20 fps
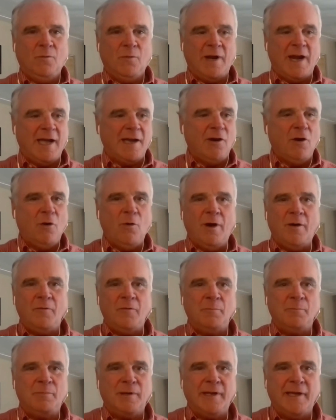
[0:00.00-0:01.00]
When I go
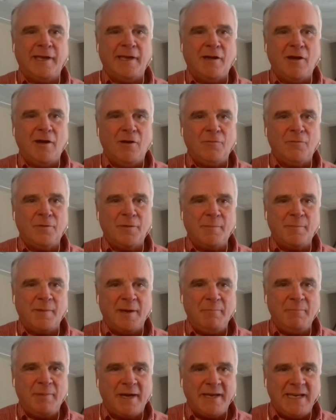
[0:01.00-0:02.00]
out and play golf with
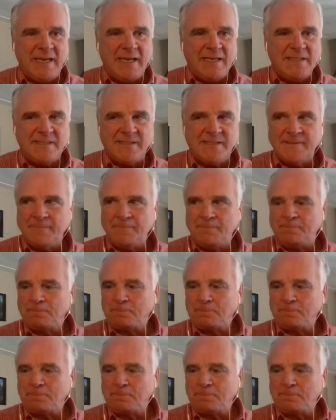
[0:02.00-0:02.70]
my buddies,